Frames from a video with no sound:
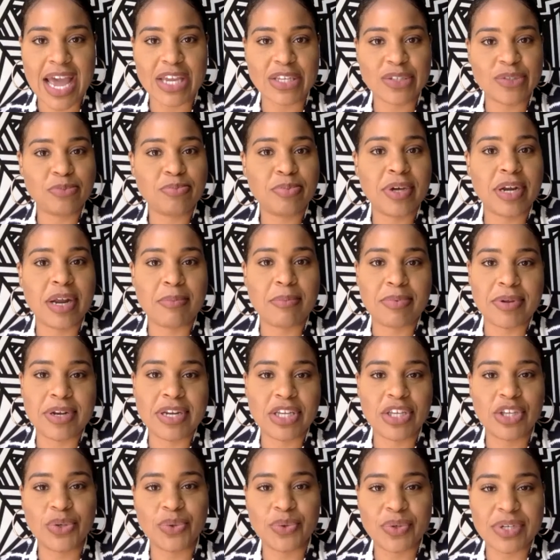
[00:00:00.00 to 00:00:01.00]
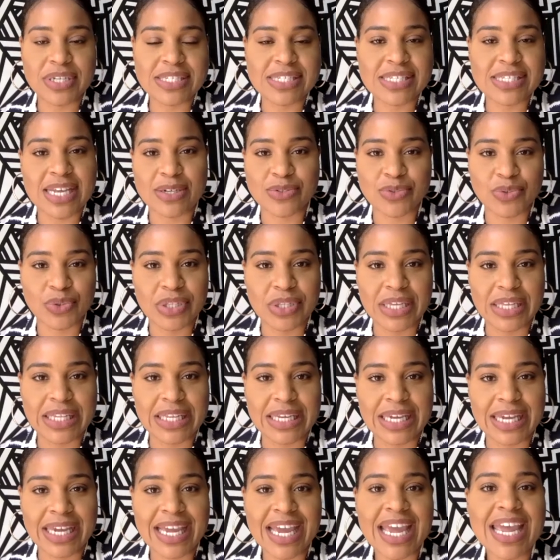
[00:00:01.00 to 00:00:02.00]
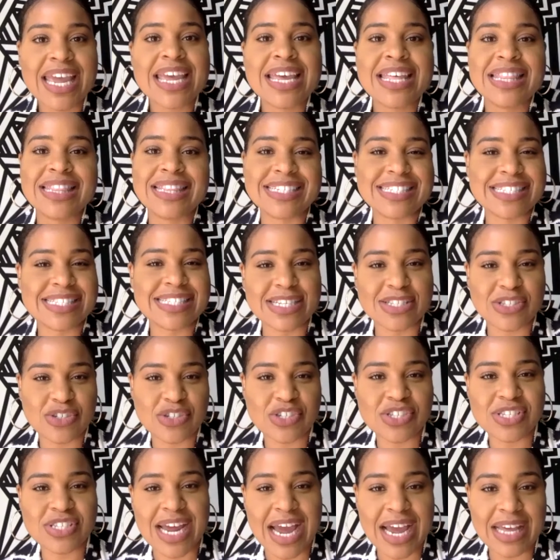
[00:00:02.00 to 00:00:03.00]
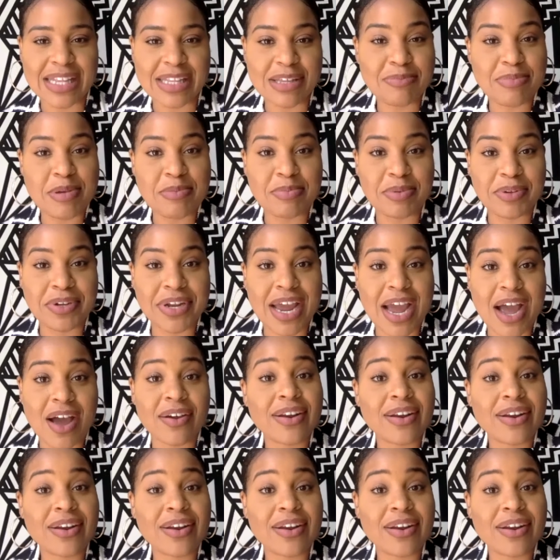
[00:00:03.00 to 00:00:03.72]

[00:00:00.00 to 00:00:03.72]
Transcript: you put up an Acuity scheduling link that says you're styling people now.